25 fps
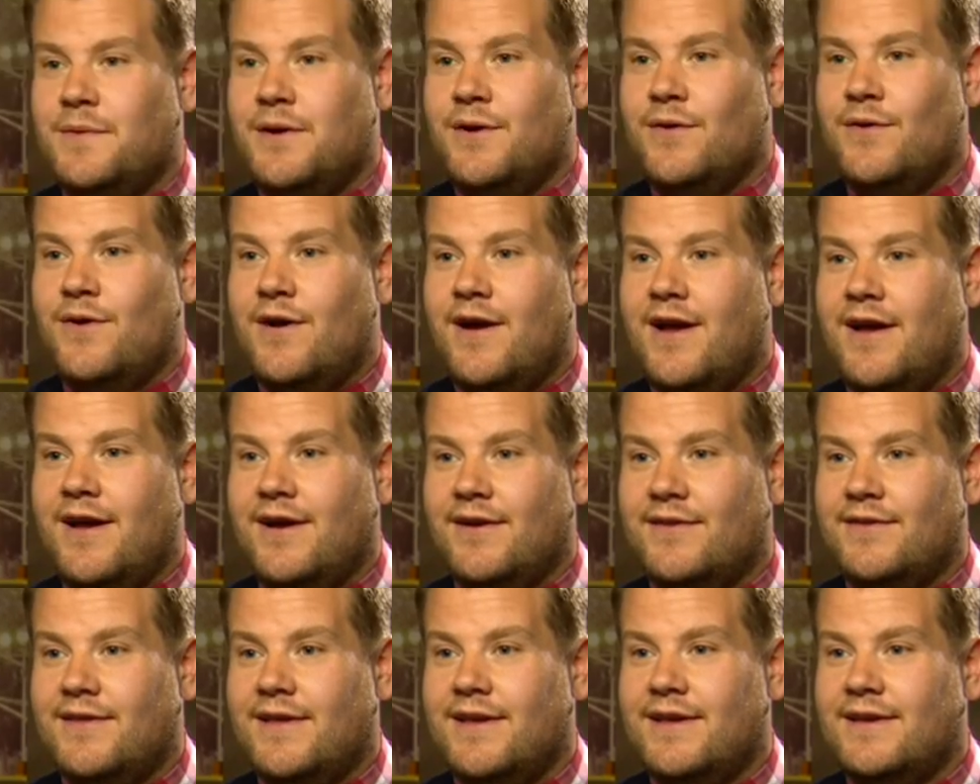be all right,
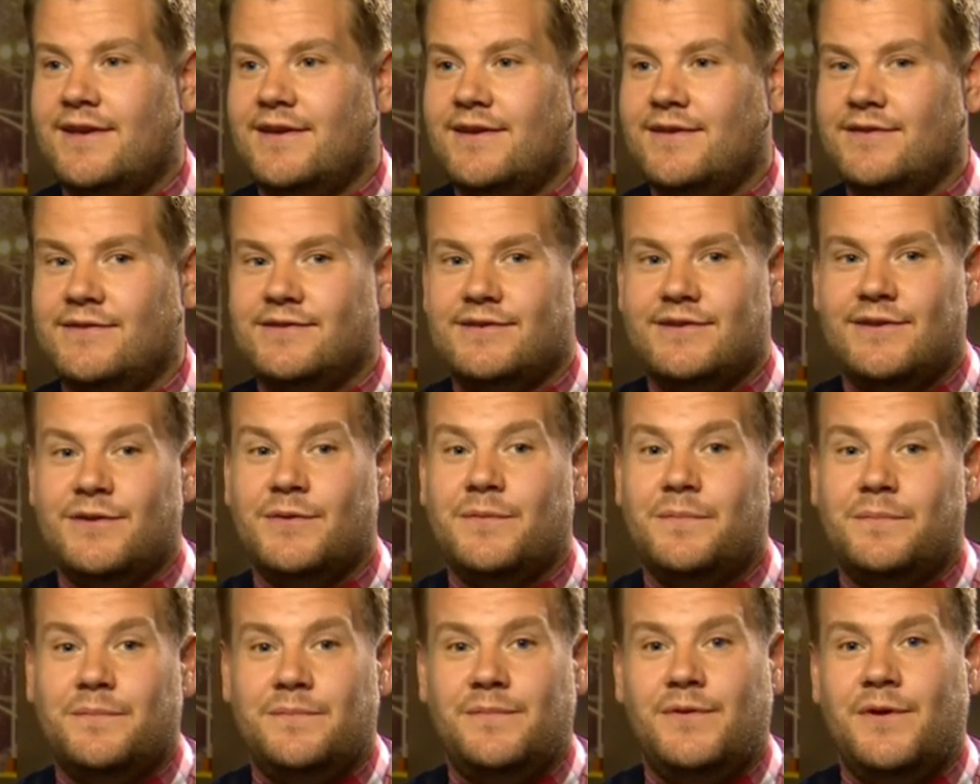I think, because
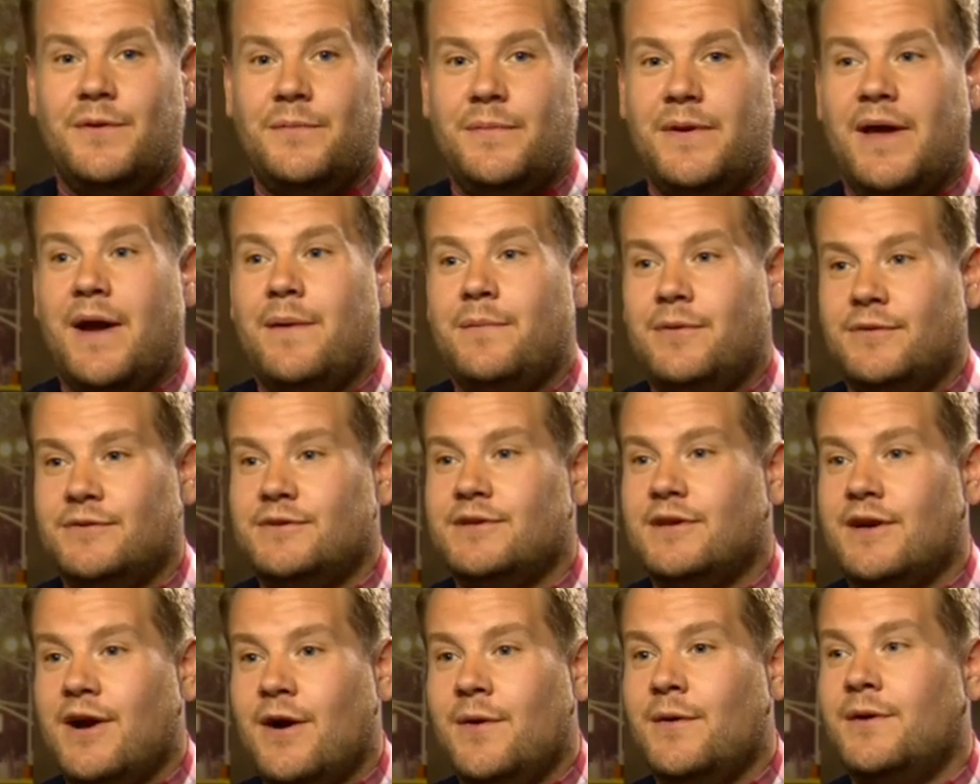you'll be able
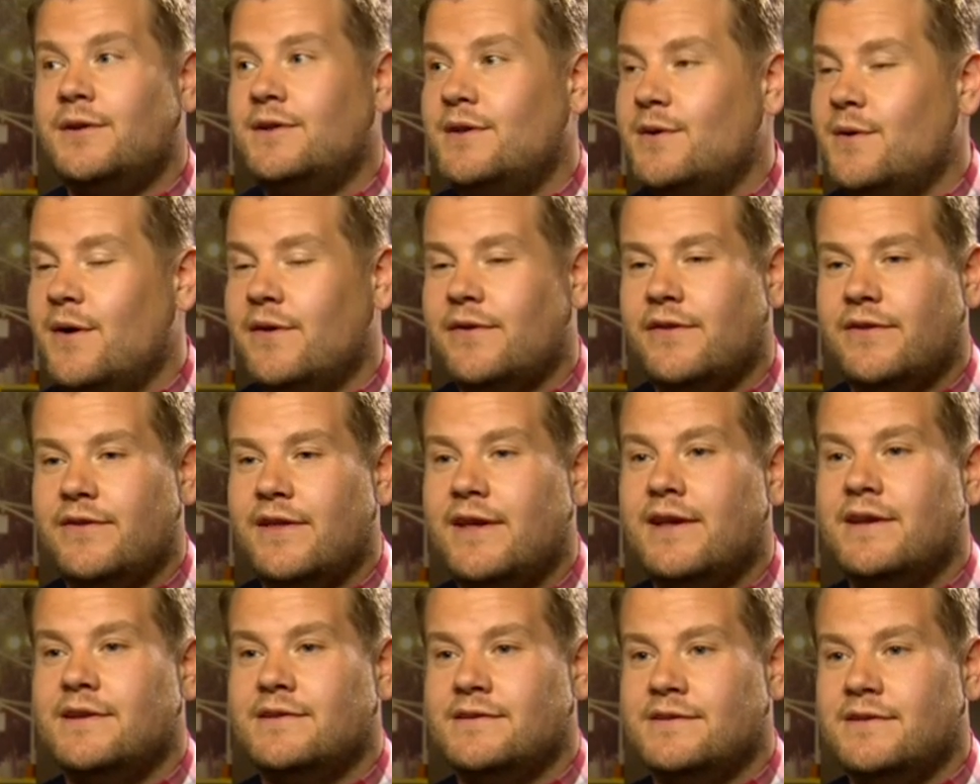to go and do other
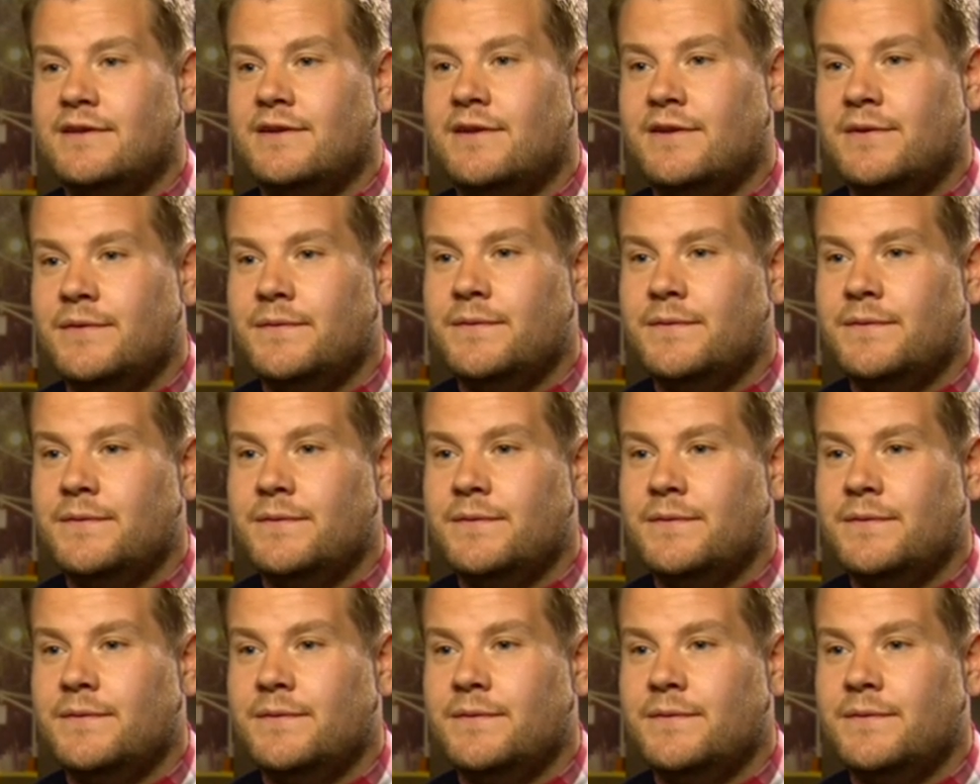things, you know?